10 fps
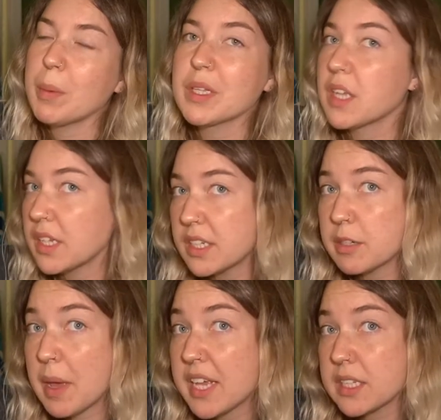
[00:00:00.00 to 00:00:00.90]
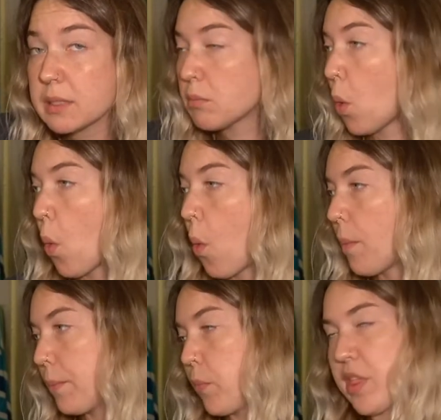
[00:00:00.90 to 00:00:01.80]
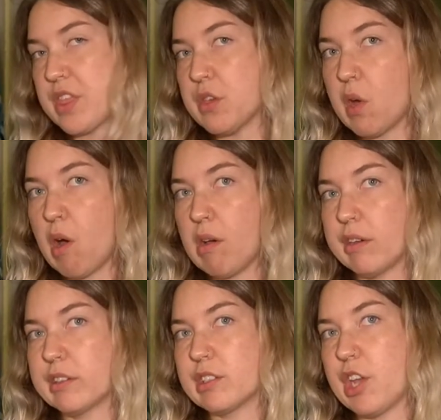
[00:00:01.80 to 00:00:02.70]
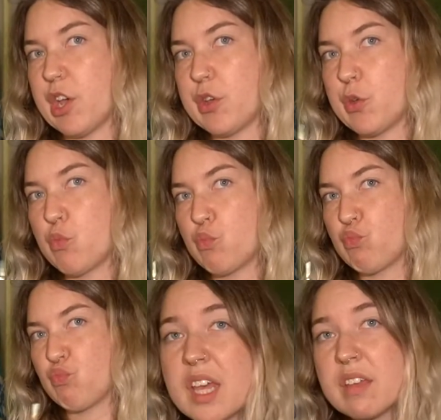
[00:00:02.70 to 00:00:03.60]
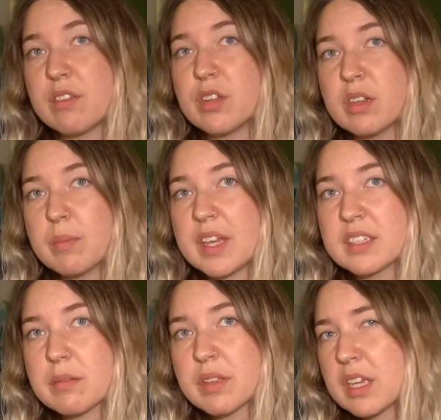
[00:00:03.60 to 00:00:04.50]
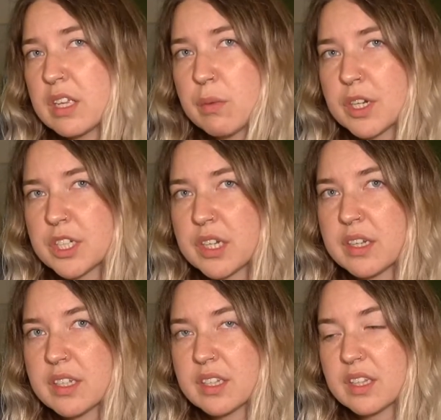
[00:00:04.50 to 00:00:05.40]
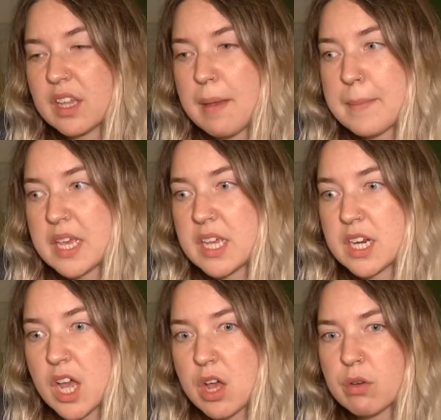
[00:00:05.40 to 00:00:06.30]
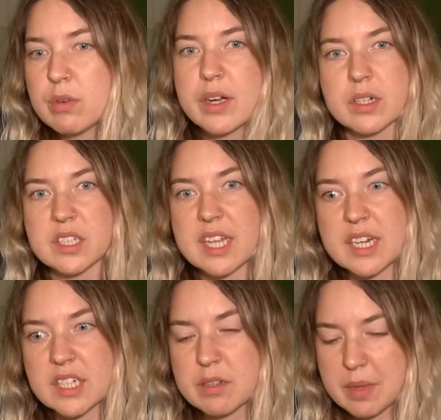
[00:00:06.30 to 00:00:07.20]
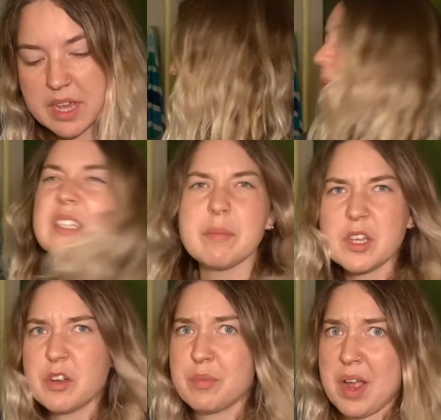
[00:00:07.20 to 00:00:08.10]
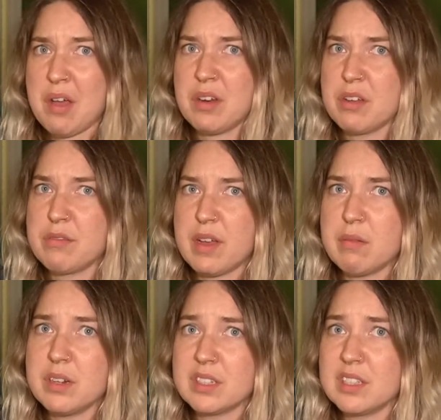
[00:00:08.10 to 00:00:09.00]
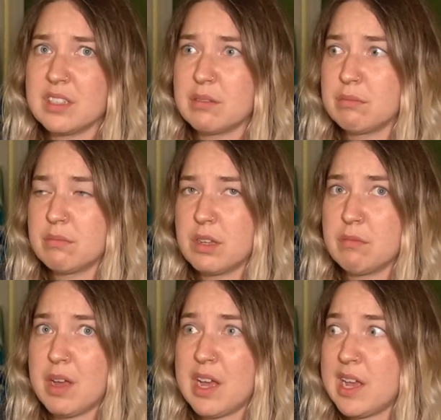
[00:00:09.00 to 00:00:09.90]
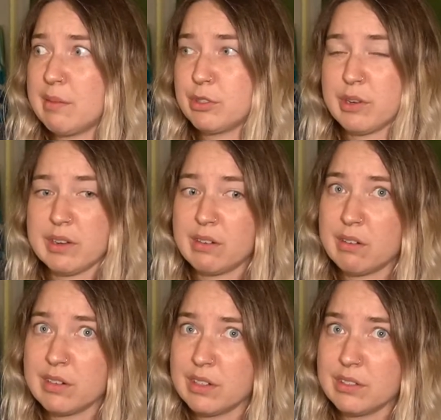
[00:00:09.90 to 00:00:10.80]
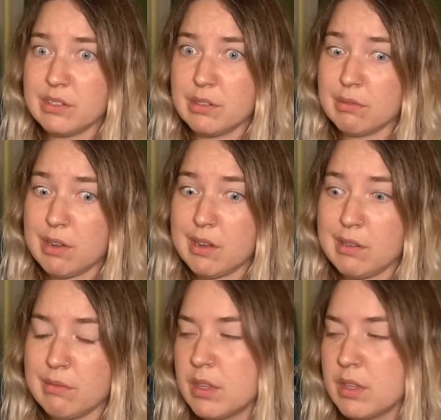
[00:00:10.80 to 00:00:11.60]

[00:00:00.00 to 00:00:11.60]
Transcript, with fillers: I'm excited to paint more with you guys, so if you did paint something and you want to share it, let me know or send it to me. Show me something you're proud of. I want to see some of my abstract artists, okay?